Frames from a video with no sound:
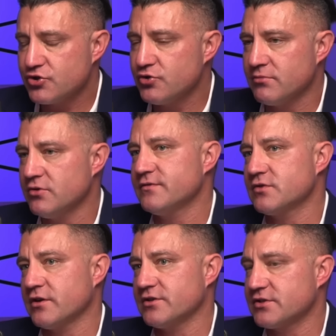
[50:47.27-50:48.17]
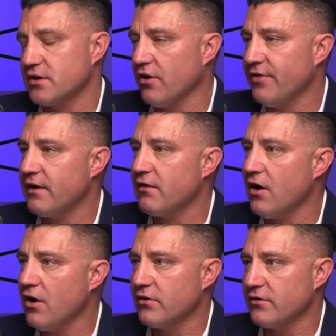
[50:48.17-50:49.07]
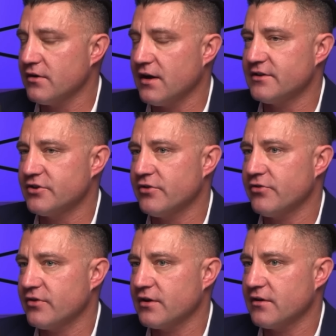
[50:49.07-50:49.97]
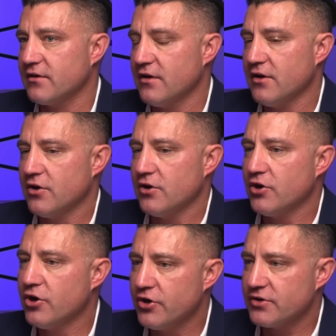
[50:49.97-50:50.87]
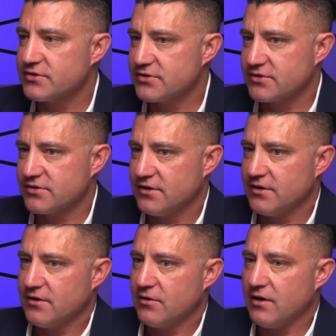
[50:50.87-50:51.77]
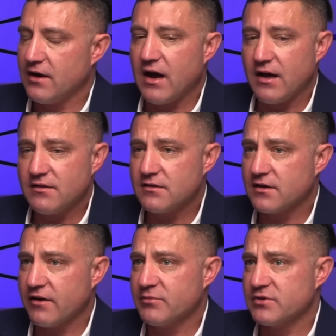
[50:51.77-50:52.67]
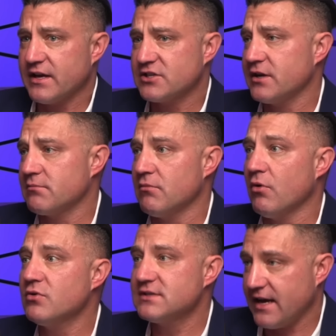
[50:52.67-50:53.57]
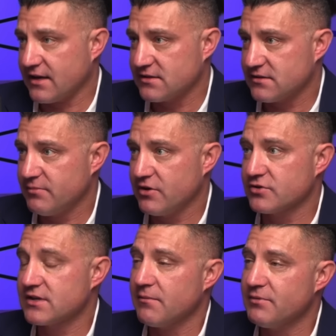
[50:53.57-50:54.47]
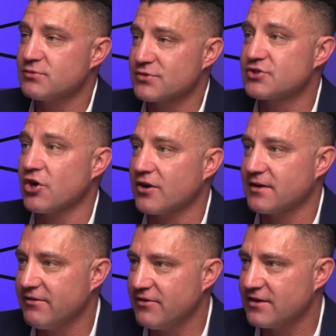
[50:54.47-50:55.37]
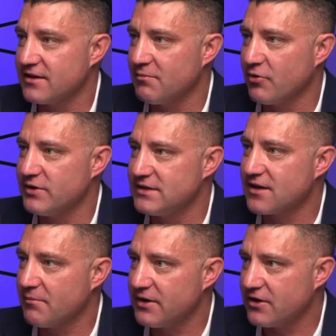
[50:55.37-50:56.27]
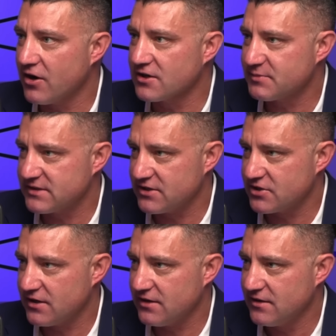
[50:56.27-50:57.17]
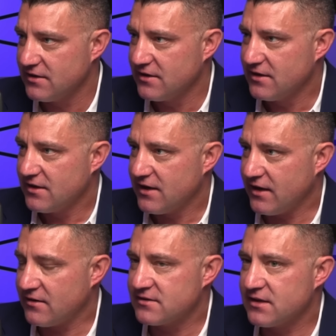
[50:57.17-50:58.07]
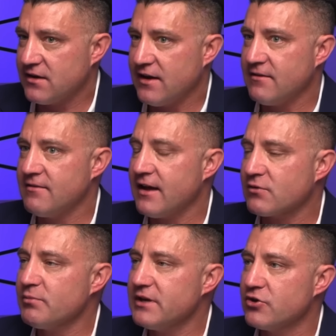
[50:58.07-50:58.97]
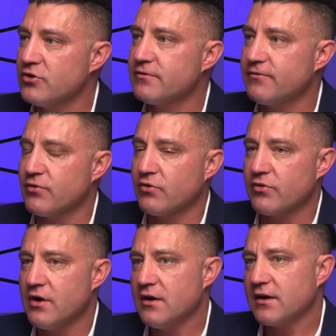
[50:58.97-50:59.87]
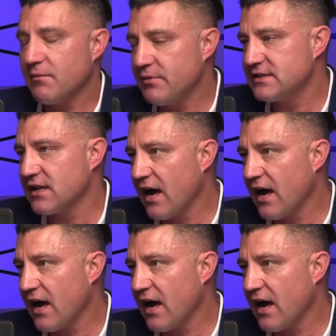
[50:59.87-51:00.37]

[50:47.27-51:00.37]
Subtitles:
two moves on their own, I don't think hurts. I think the government will actually get more tax because companies will start giving employees company cars potentially. Yes. And then that will be good for companies